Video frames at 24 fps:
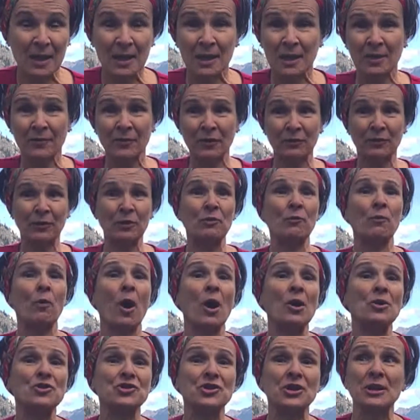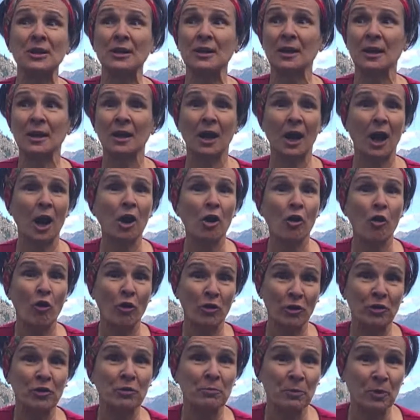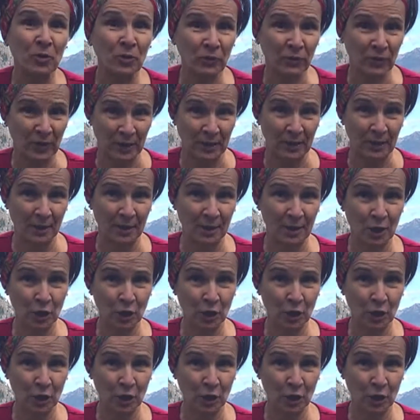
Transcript: Even when you're watching a horror movie,